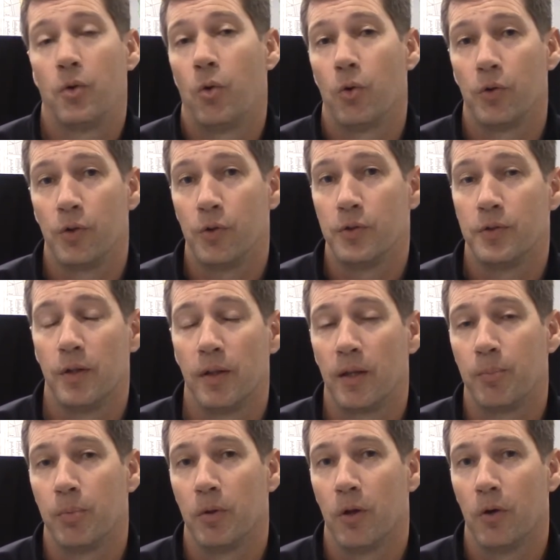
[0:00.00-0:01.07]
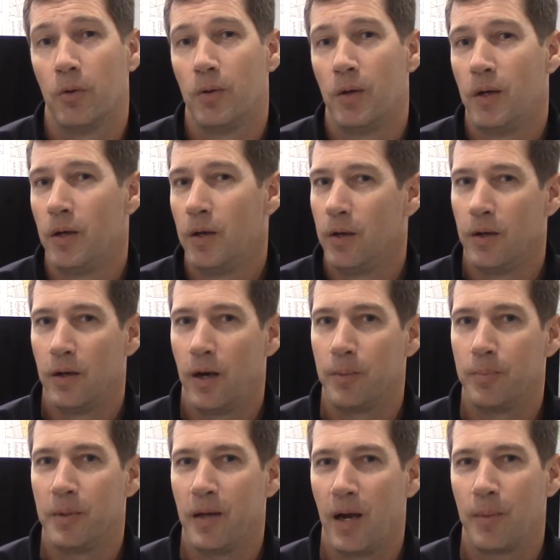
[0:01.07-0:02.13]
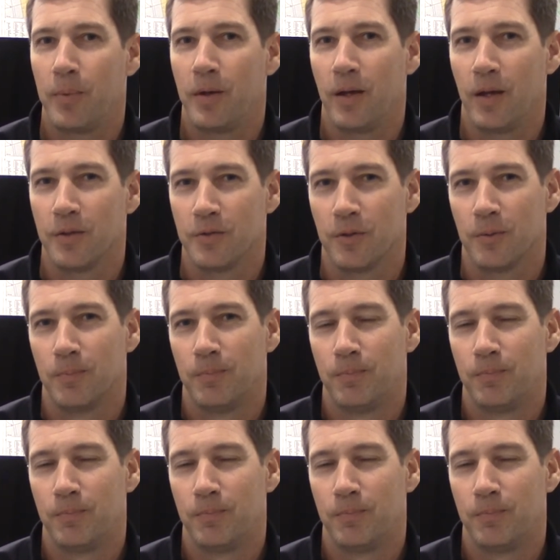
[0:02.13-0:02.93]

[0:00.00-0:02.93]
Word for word: or use the link below. I'd be happy to answer.